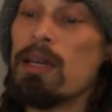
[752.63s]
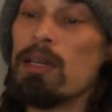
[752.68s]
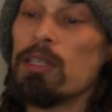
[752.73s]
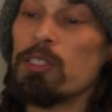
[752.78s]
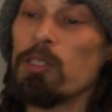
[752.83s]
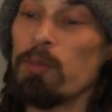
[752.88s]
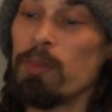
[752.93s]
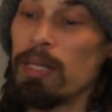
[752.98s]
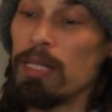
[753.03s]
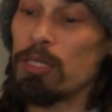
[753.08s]

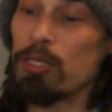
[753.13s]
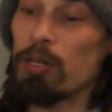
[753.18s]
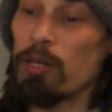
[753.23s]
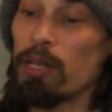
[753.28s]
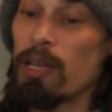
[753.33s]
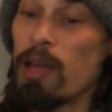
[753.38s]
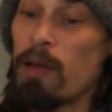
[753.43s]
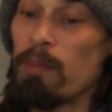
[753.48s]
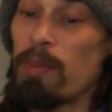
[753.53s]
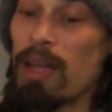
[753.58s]
So be sure to
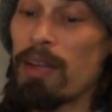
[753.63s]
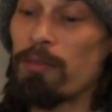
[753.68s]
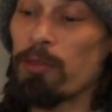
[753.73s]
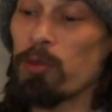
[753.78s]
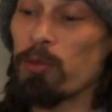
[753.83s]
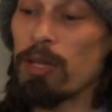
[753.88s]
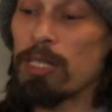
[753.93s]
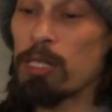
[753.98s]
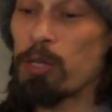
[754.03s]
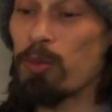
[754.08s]
come back for
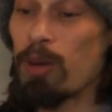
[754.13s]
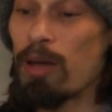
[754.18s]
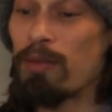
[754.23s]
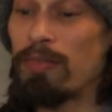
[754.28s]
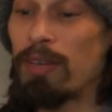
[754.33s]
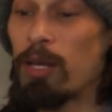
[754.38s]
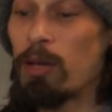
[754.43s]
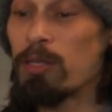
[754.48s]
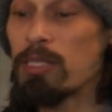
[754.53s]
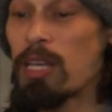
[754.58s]
the rest of the rad
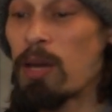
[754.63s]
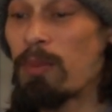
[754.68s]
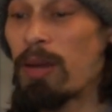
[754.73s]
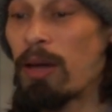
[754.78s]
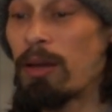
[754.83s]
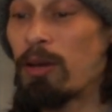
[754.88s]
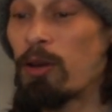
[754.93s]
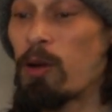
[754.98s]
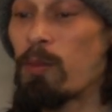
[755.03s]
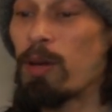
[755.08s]
videos coming
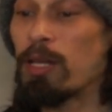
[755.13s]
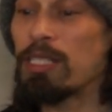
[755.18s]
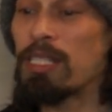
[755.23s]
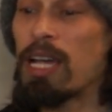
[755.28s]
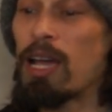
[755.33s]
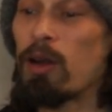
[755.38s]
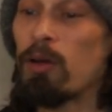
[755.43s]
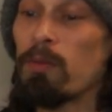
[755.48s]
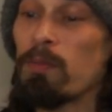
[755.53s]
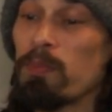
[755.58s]
out here on my
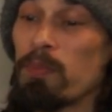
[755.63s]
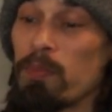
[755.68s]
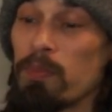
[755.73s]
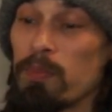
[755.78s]
channel.